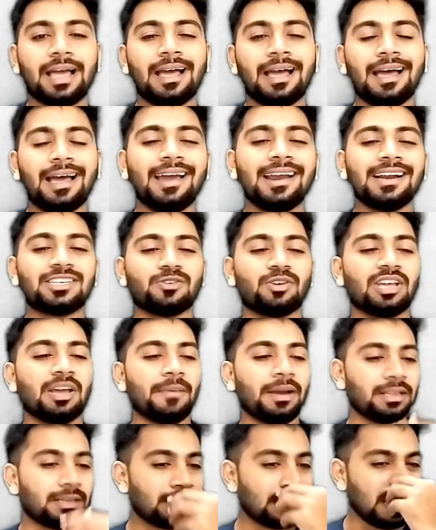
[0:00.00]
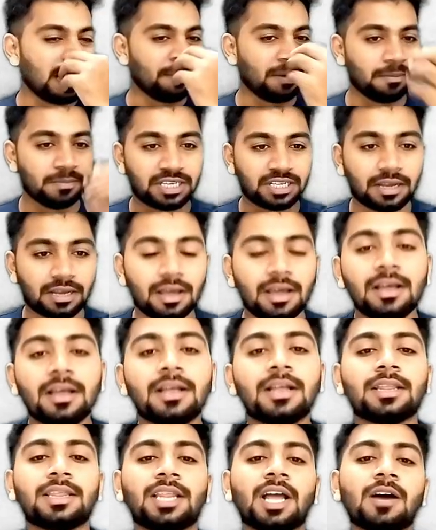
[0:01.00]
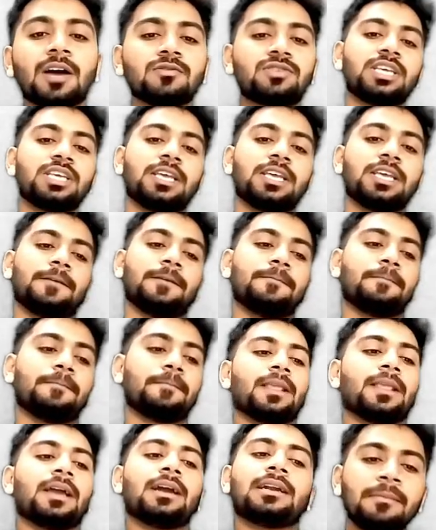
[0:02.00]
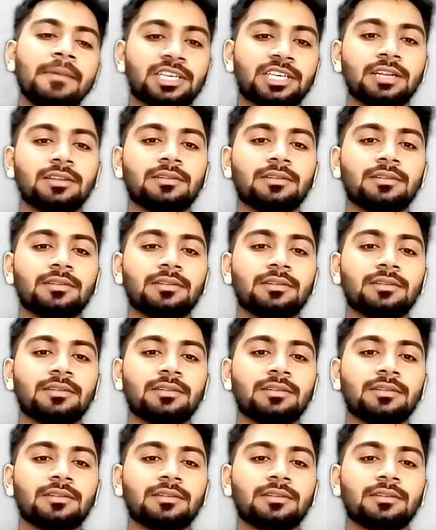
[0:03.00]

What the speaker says: it's okay, man. Dimension. Now see, dimension.